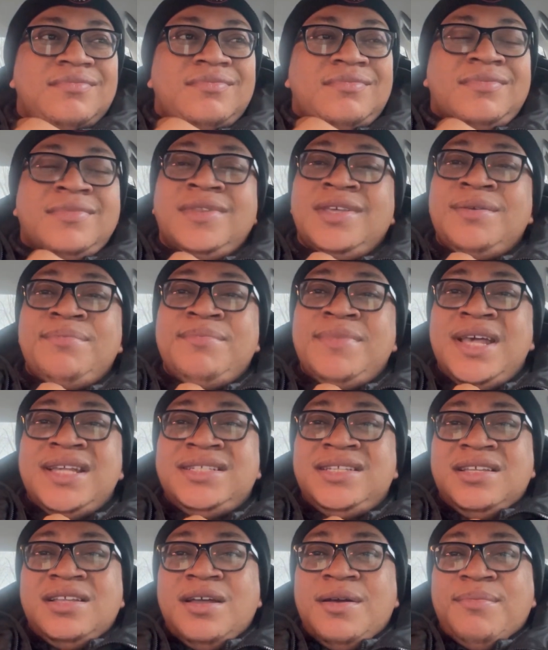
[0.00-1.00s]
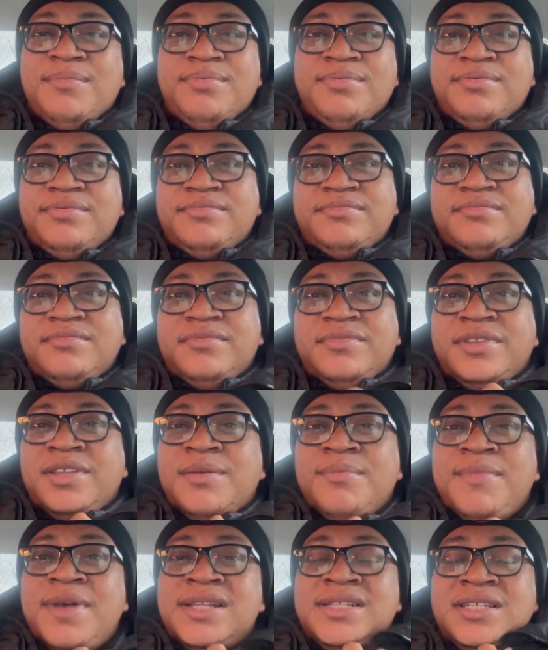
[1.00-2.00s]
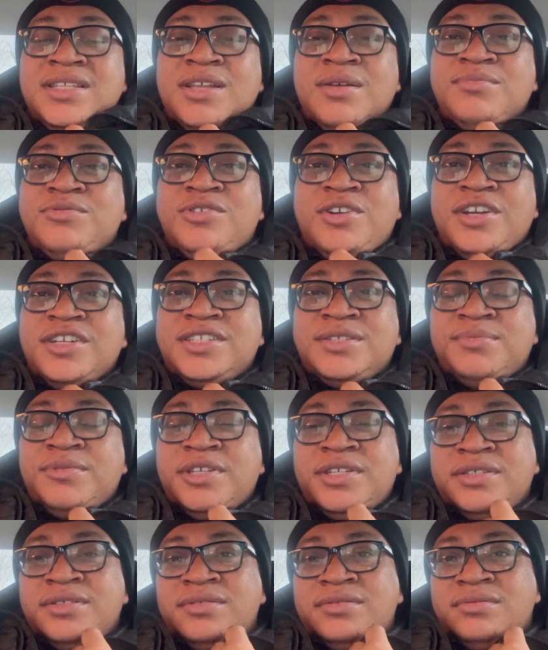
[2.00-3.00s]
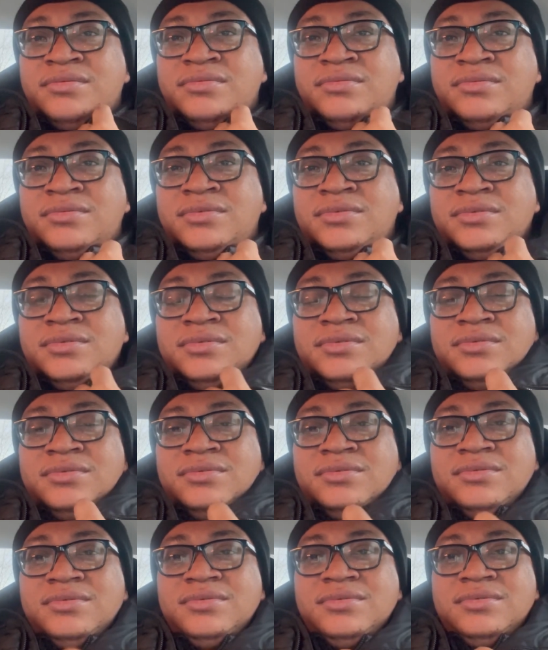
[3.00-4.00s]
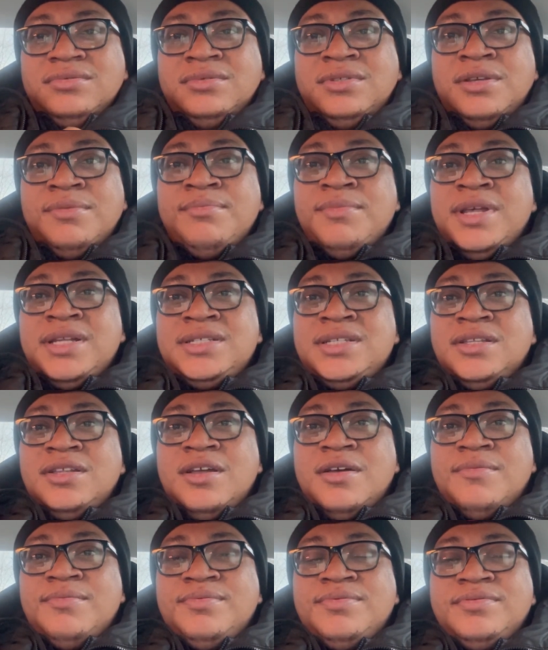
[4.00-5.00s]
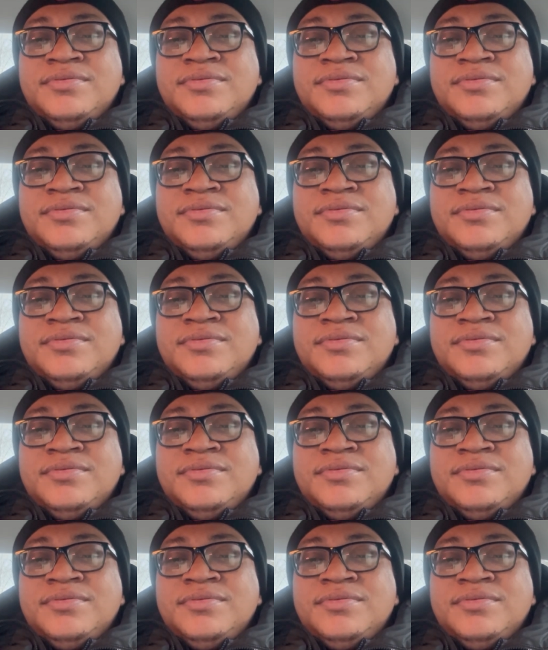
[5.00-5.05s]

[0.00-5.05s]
they're messing up. They're messing up, trust me. They're messing up.